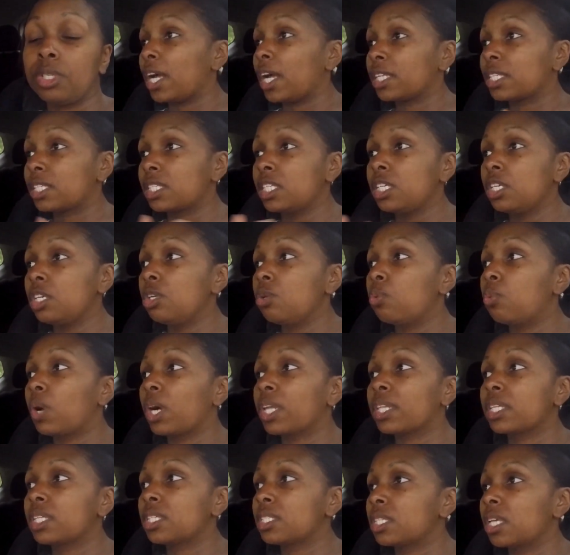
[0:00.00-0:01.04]
see why
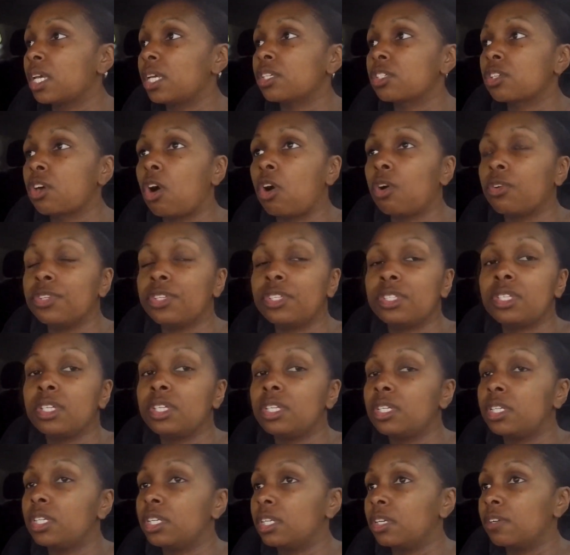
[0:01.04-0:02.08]
they say it's called the
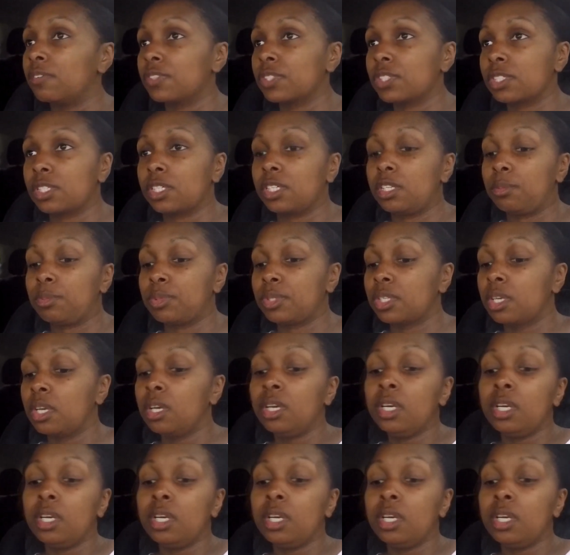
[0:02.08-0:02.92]
city that never sleeps.